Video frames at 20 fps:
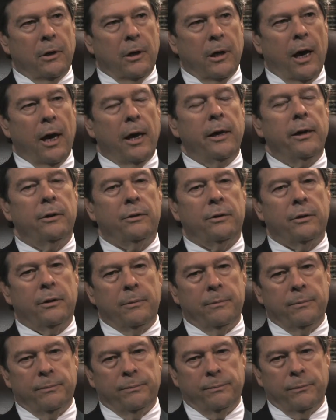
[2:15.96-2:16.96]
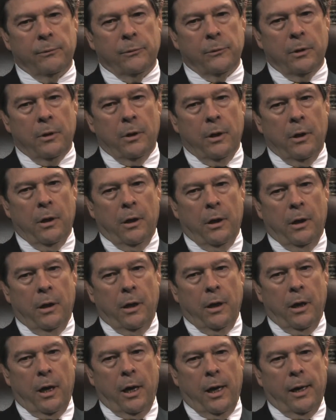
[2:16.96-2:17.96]
honest,
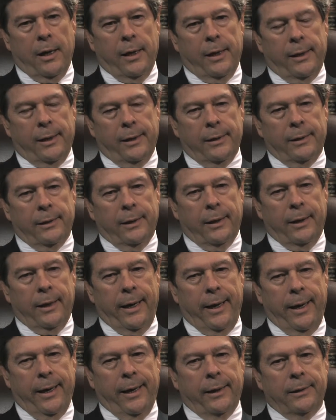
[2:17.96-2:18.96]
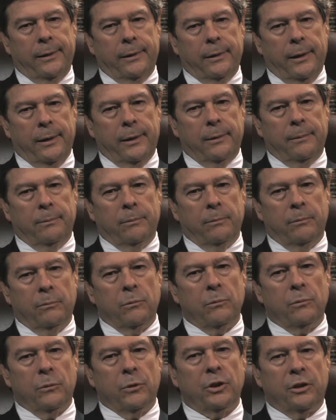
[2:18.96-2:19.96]
uh, and uh,
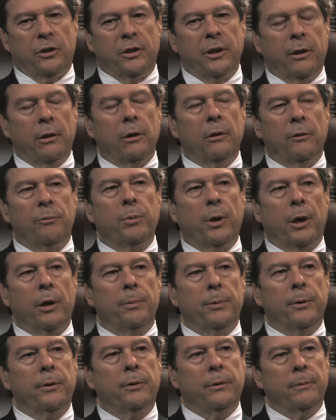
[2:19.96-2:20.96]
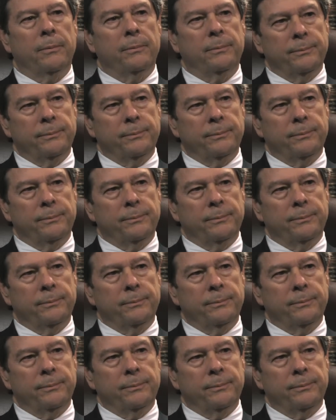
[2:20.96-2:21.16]
single of purpose.